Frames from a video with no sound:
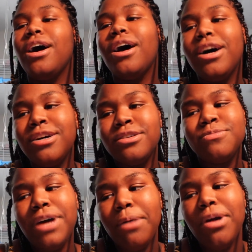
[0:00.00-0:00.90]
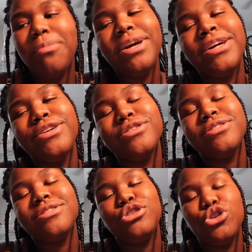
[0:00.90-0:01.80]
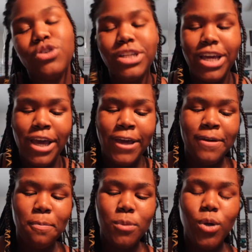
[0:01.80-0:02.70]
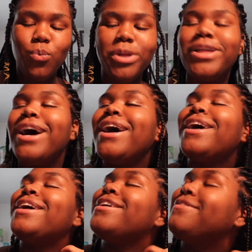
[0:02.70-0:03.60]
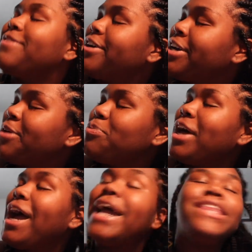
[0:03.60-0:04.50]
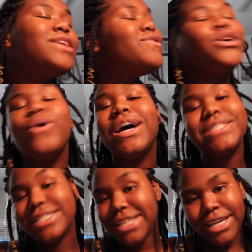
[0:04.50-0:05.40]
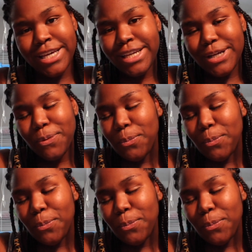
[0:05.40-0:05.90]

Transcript: Um, I'm coming to you today with a very highly requested,